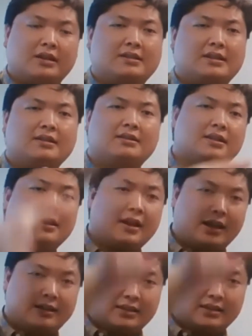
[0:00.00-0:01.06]
ESS
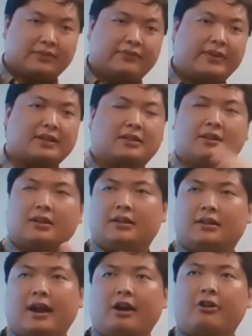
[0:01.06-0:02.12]
and disinfect
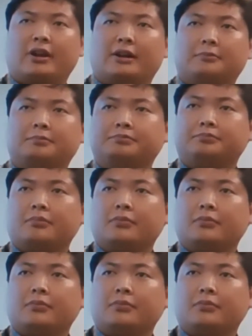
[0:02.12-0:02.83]
the area.